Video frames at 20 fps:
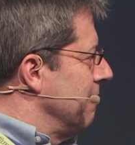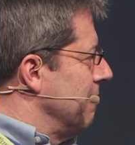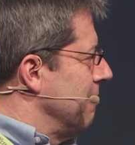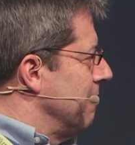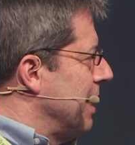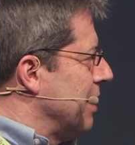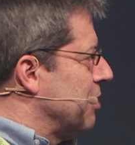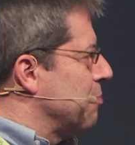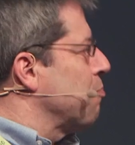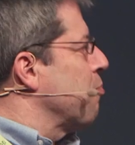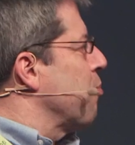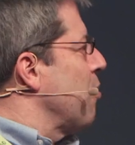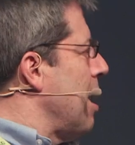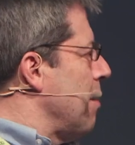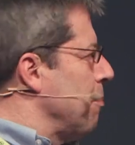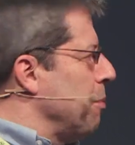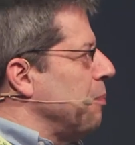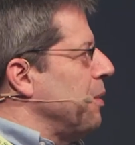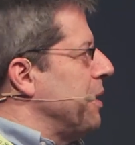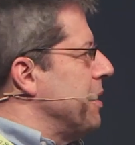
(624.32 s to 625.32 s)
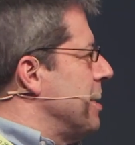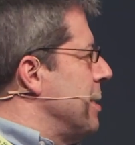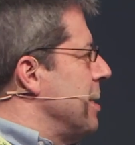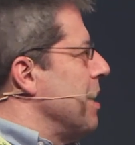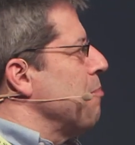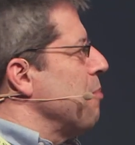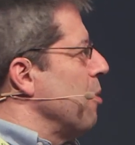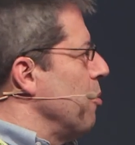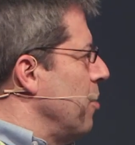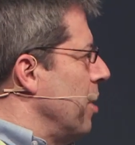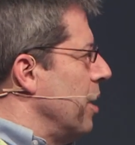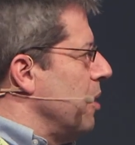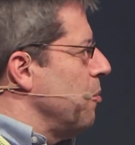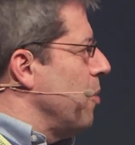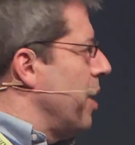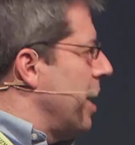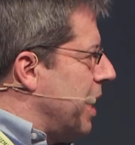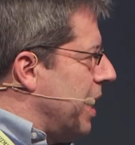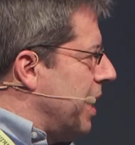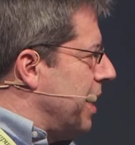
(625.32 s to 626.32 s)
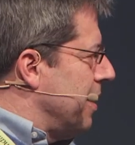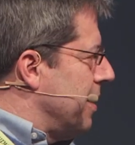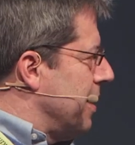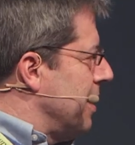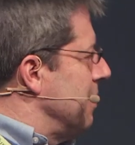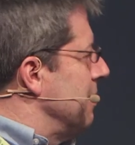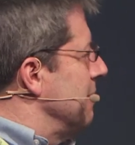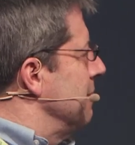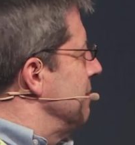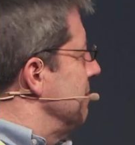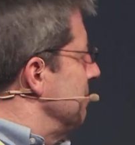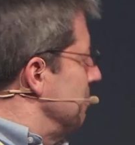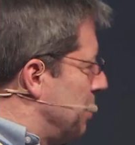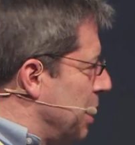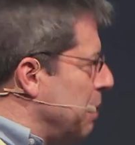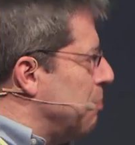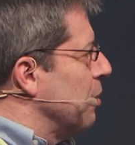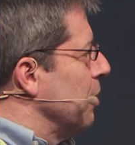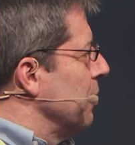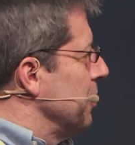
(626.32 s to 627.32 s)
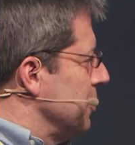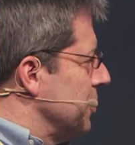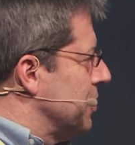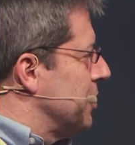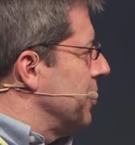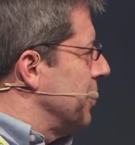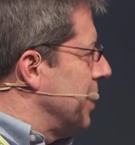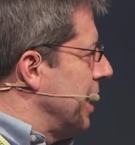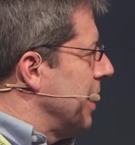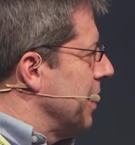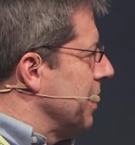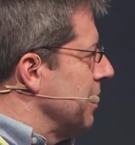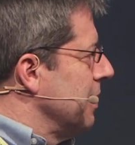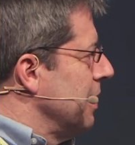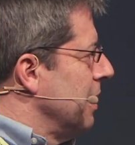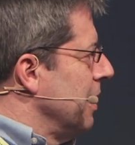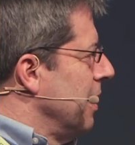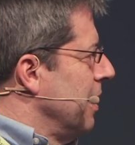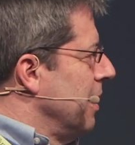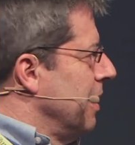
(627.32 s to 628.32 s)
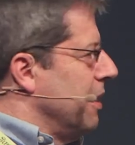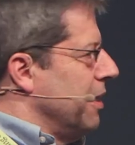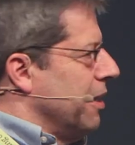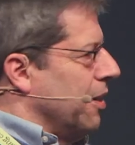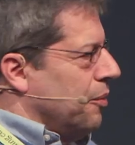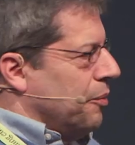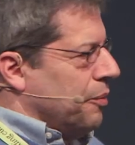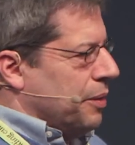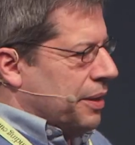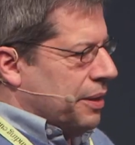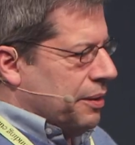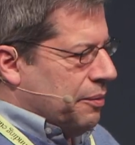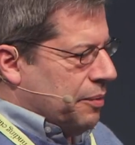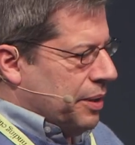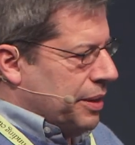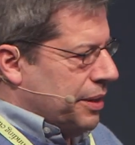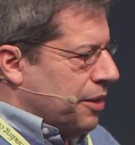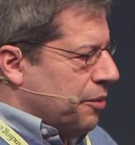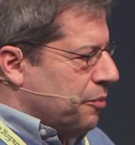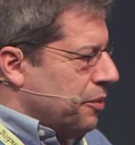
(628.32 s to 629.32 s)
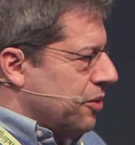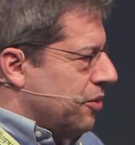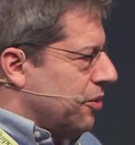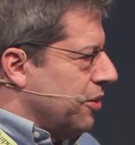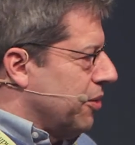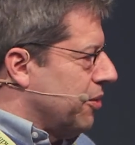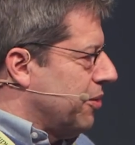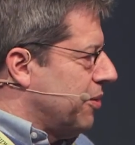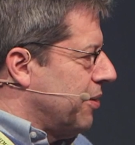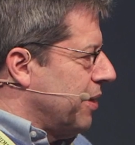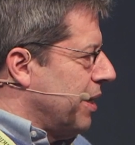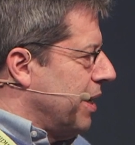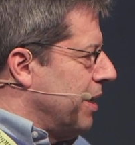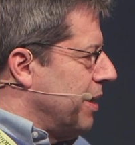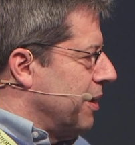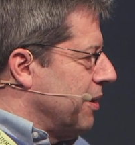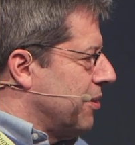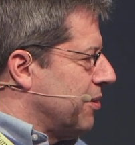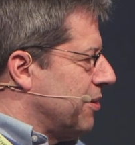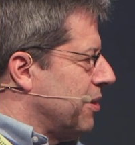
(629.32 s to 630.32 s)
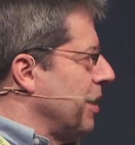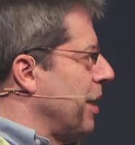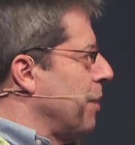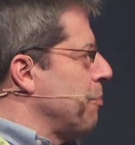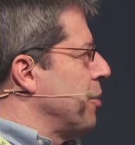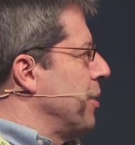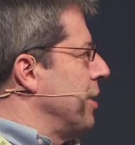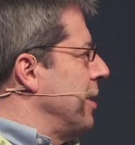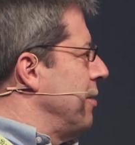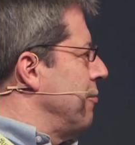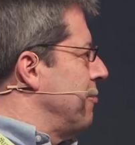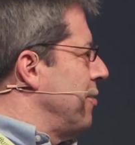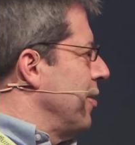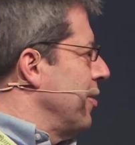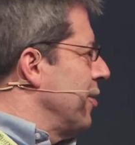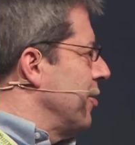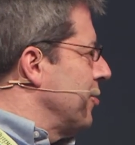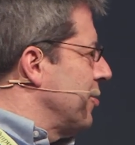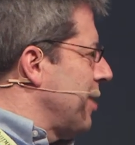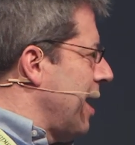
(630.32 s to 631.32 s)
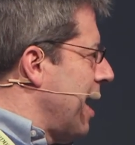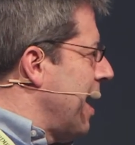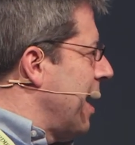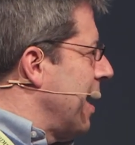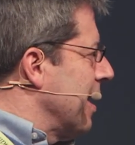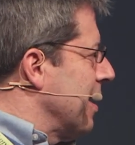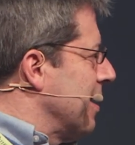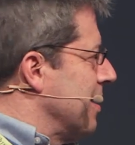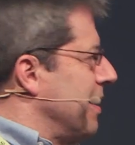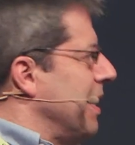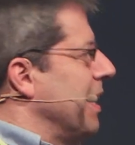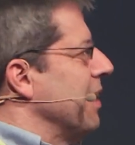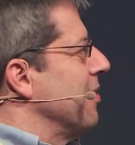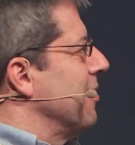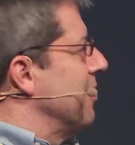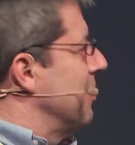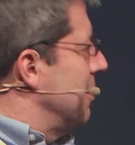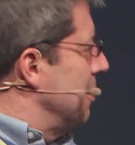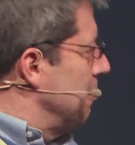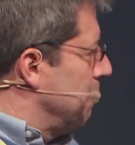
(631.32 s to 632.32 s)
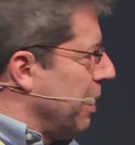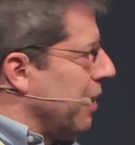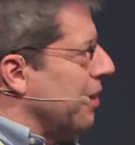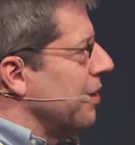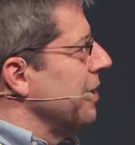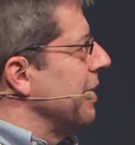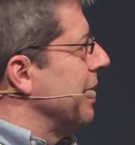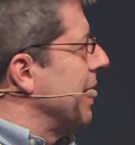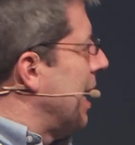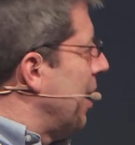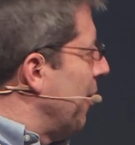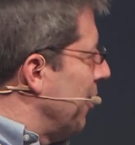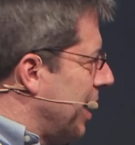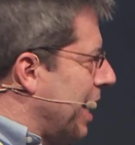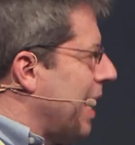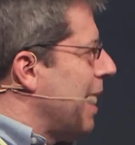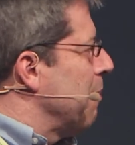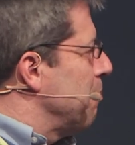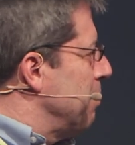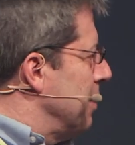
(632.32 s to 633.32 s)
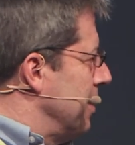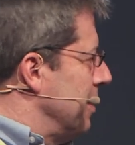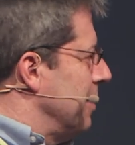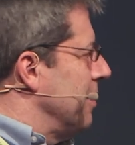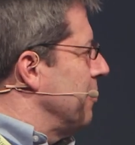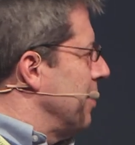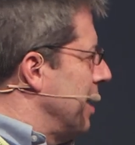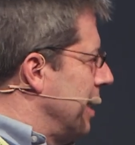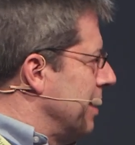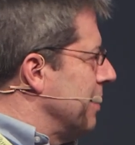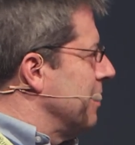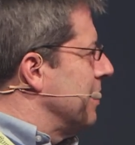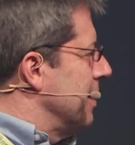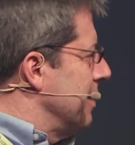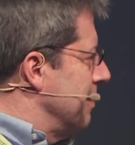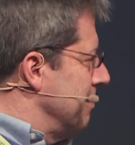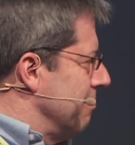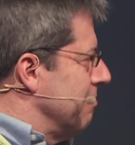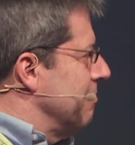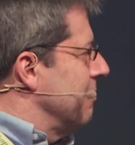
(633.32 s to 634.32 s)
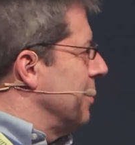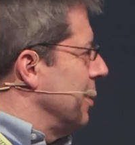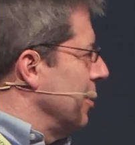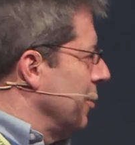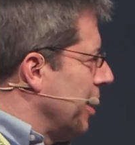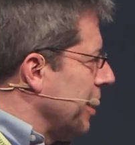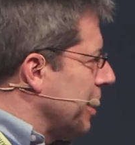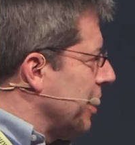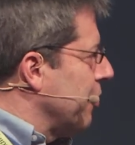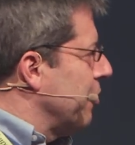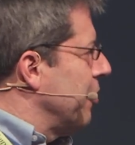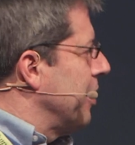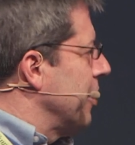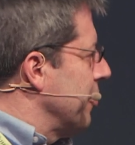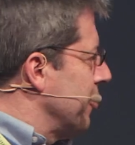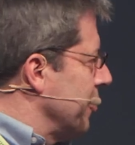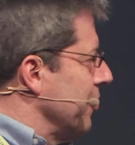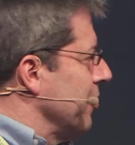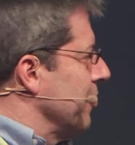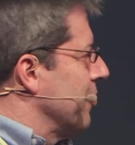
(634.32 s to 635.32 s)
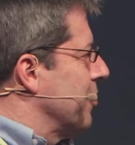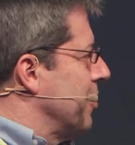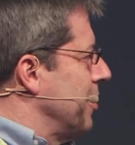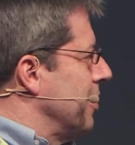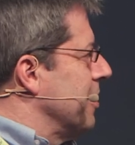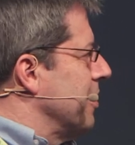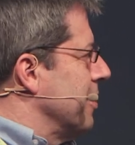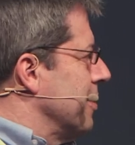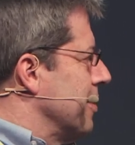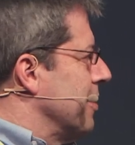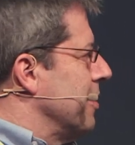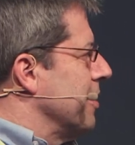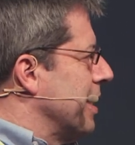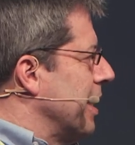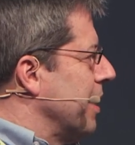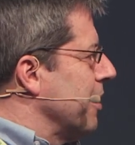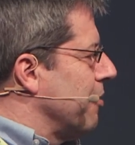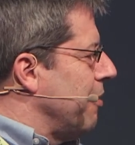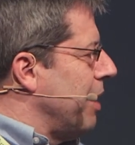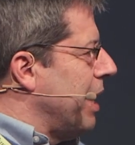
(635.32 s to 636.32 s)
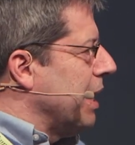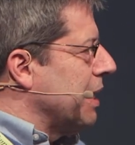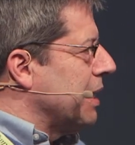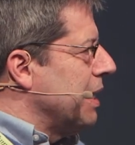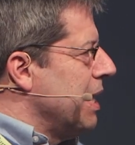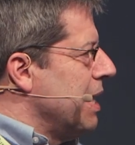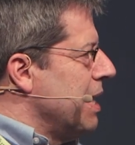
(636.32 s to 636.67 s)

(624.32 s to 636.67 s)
That's probably the number one way that people lose their data. when there was this celebrity photos hack, that's apparently how it happened, right? That the login credentials could get cracked.